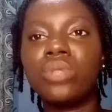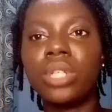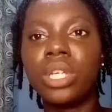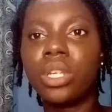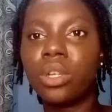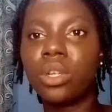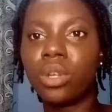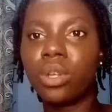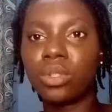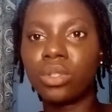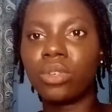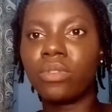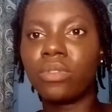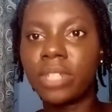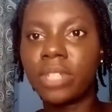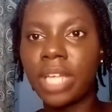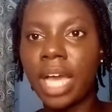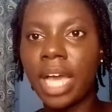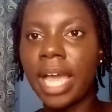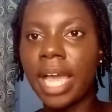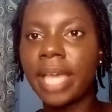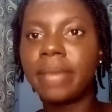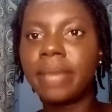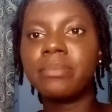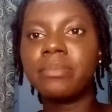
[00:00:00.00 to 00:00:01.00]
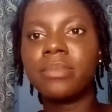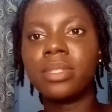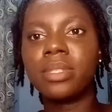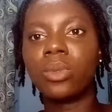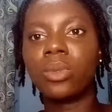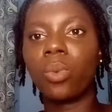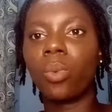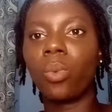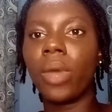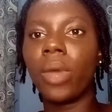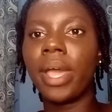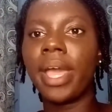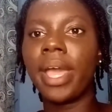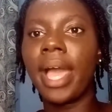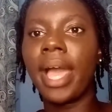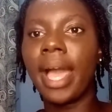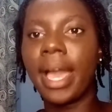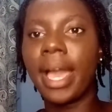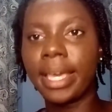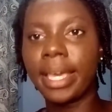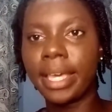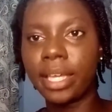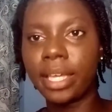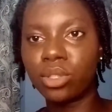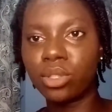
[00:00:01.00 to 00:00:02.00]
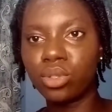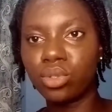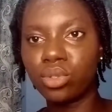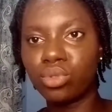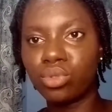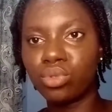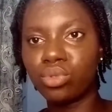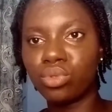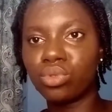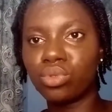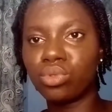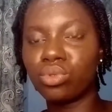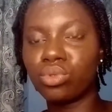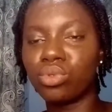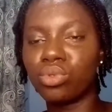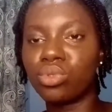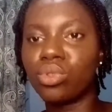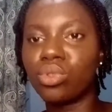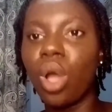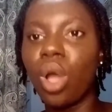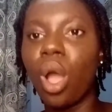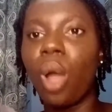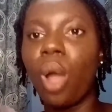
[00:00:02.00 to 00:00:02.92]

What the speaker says: a lot of times where I get to use